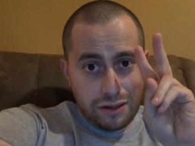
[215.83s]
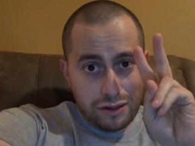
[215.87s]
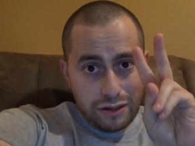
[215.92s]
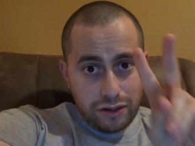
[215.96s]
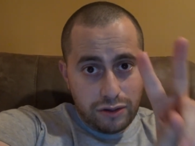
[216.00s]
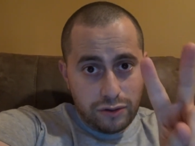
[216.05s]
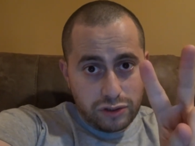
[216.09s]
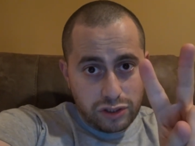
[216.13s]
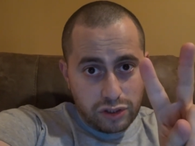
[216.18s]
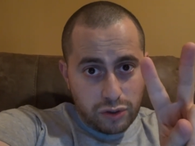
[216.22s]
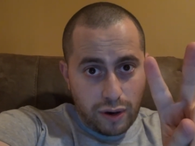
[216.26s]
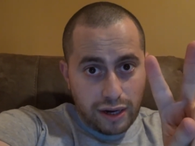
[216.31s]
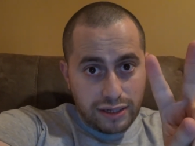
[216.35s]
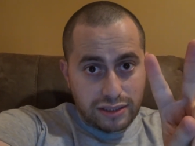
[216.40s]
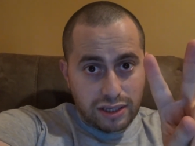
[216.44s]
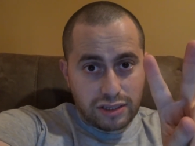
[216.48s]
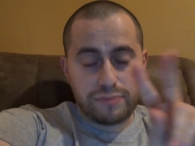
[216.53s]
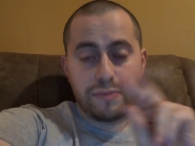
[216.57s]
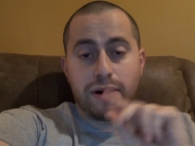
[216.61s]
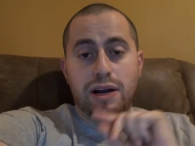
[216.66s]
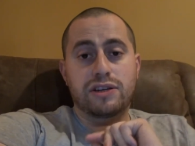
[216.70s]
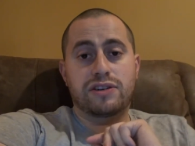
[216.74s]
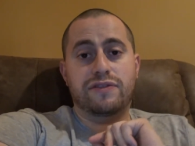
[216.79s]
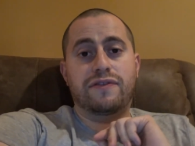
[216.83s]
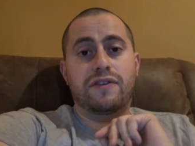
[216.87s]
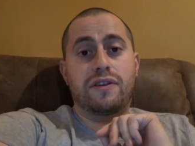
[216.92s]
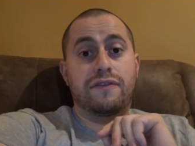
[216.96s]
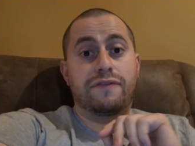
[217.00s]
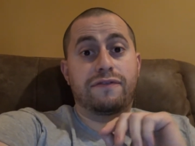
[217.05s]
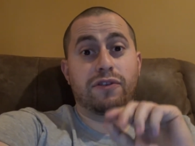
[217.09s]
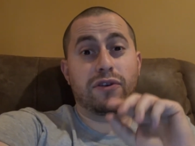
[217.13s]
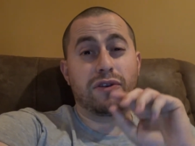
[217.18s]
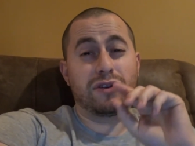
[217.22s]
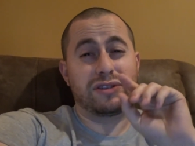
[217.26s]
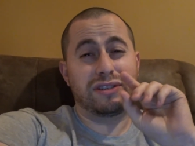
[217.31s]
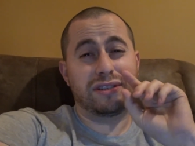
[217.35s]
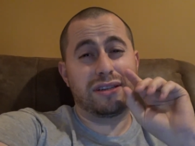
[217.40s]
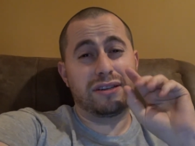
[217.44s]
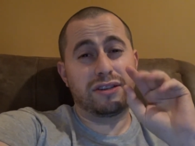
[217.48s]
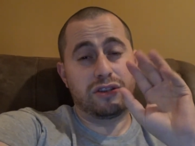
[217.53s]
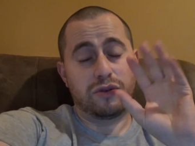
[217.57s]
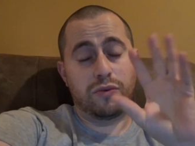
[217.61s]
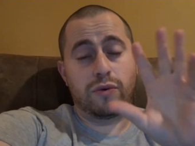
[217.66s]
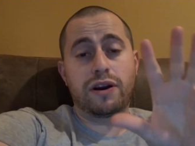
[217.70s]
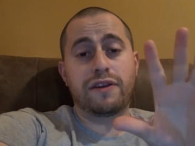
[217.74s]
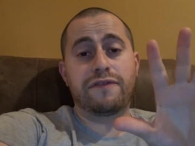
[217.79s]
use twice as much for the
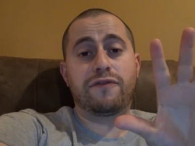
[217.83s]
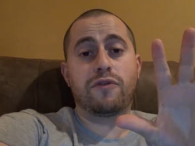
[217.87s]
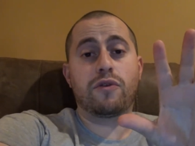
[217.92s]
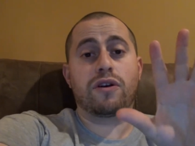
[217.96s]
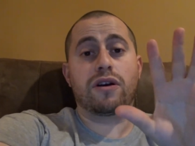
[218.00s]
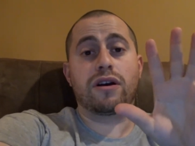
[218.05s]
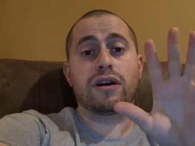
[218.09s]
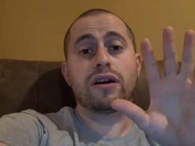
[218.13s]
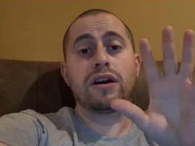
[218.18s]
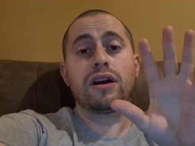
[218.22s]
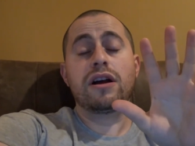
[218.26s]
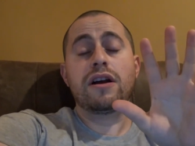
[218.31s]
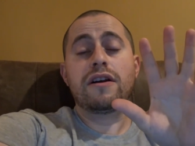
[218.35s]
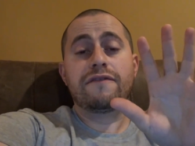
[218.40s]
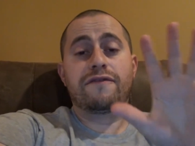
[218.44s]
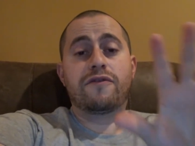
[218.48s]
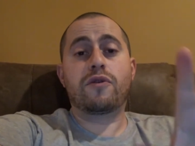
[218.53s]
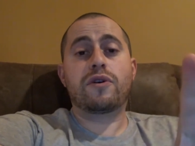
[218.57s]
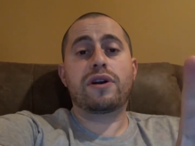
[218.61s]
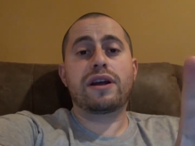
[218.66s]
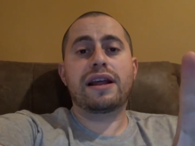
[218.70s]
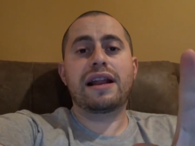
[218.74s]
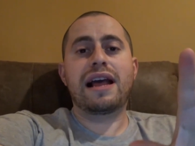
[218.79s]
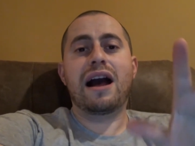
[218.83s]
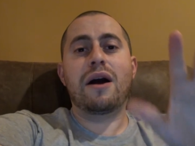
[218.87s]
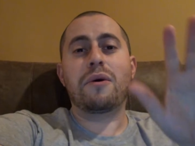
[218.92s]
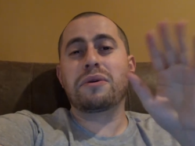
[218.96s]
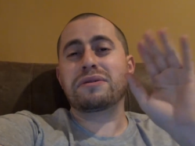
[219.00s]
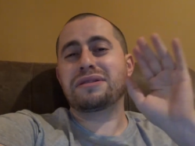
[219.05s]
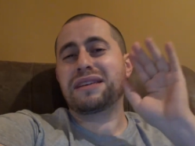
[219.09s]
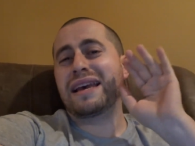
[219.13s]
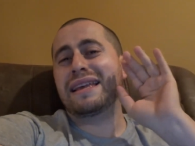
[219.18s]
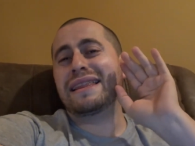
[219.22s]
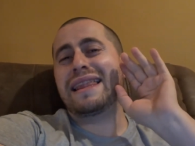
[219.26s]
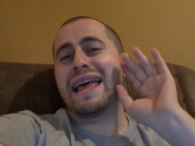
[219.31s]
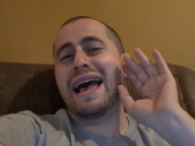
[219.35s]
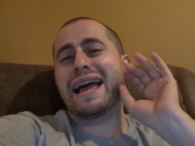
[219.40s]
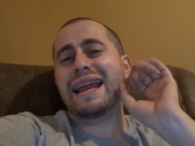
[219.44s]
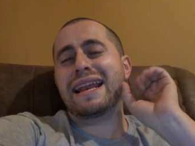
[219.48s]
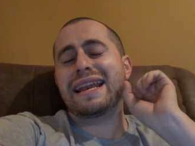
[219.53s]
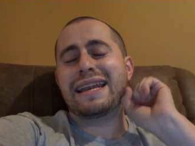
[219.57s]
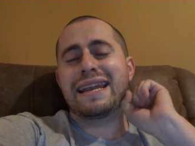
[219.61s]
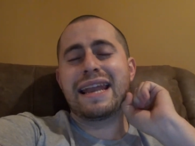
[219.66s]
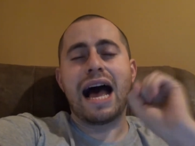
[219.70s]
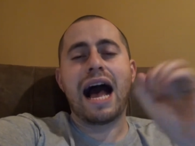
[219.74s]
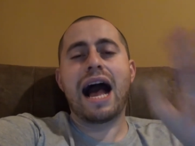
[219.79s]
first 24, 48 hours, and
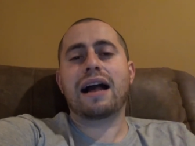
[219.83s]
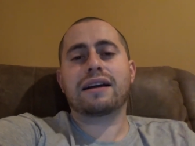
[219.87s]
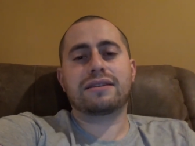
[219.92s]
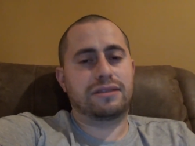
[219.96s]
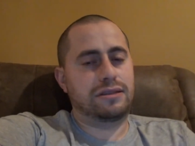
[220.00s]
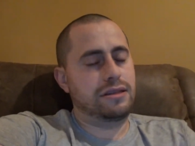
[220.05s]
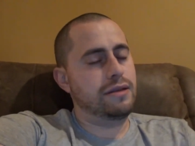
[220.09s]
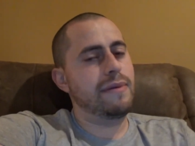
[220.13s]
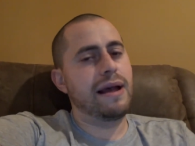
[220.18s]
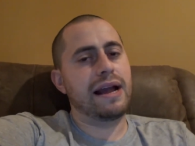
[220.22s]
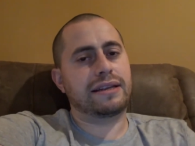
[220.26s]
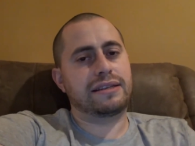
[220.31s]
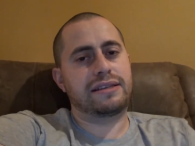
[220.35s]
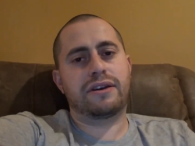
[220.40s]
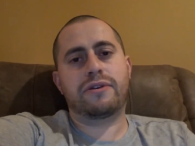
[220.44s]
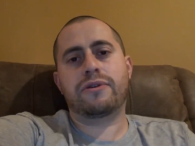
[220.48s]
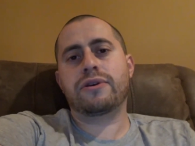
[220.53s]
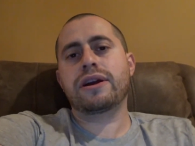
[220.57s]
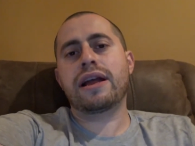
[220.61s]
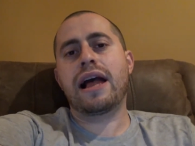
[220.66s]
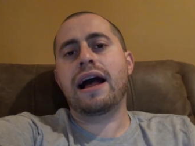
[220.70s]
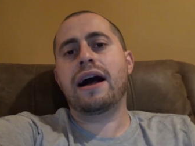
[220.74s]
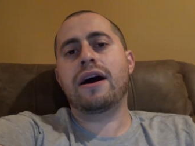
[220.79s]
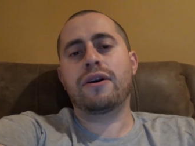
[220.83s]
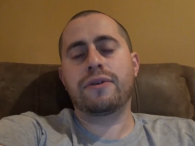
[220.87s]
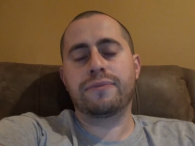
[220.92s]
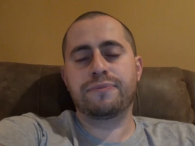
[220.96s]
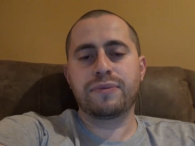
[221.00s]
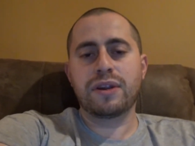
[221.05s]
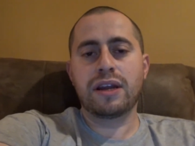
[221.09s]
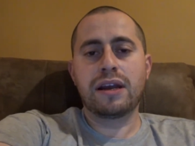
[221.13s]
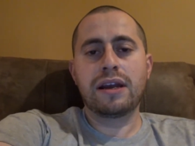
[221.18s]
that knocks the bacteria out.